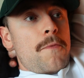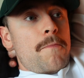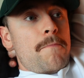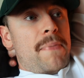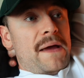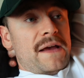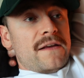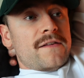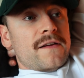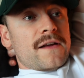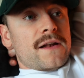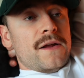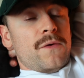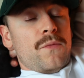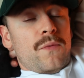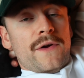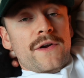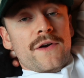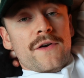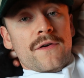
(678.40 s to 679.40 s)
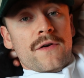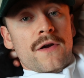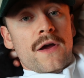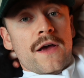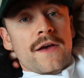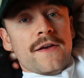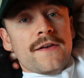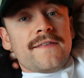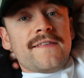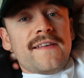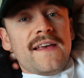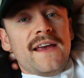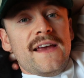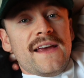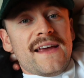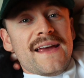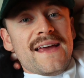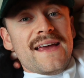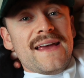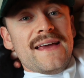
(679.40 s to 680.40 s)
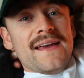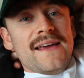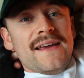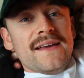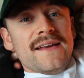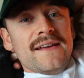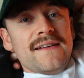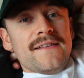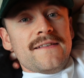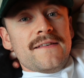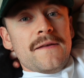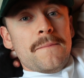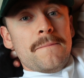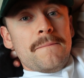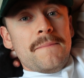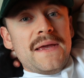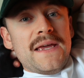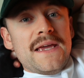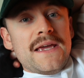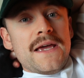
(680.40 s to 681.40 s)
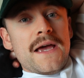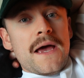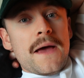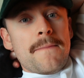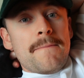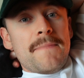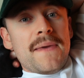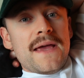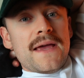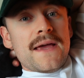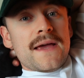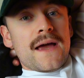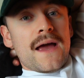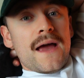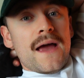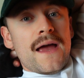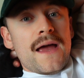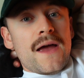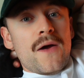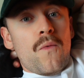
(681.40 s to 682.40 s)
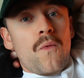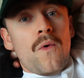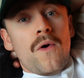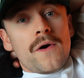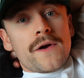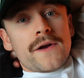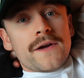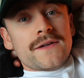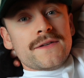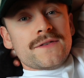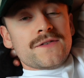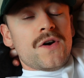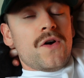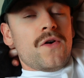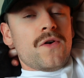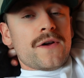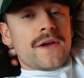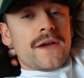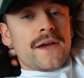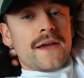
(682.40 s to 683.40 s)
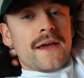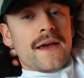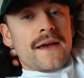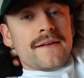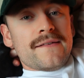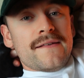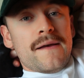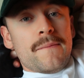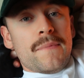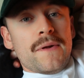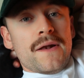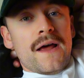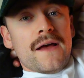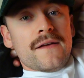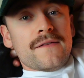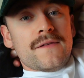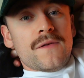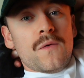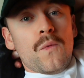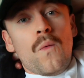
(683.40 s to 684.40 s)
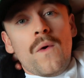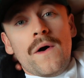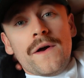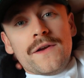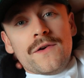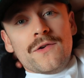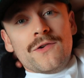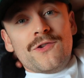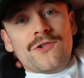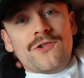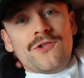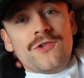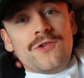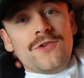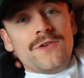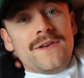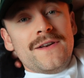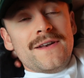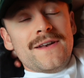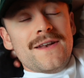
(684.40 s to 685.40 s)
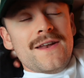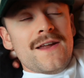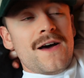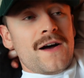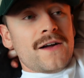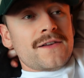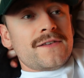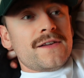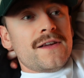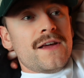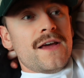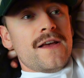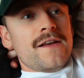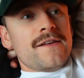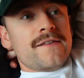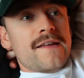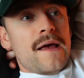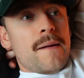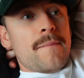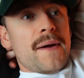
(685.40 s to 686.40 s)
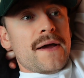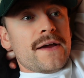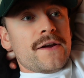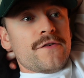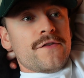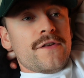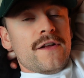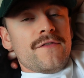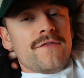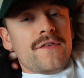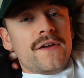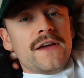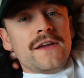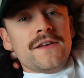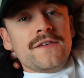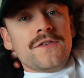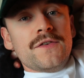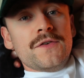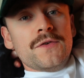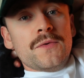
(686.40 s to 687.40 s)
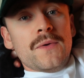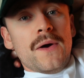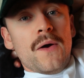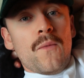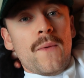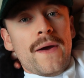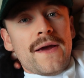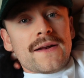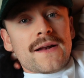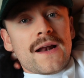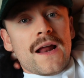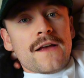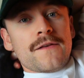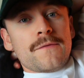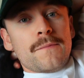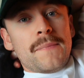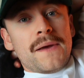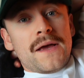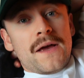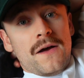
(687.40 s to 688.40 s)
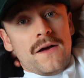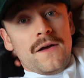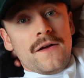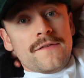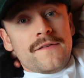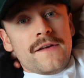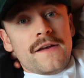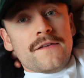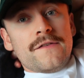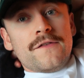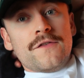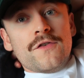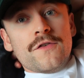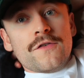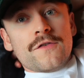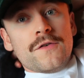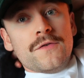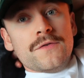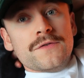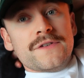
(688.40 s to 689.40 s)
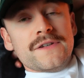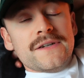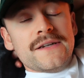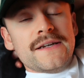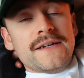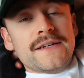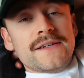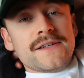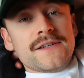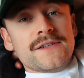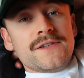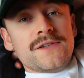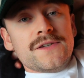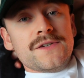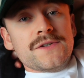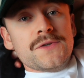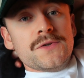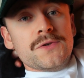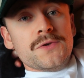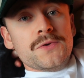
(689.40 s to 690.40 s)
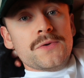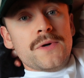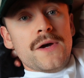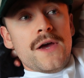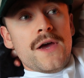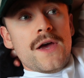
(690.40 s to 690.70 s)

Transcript: basically what you're seeing is me being a walking, talking example as to why you should not sandbag yourself into a weight class, because it's just going to lead to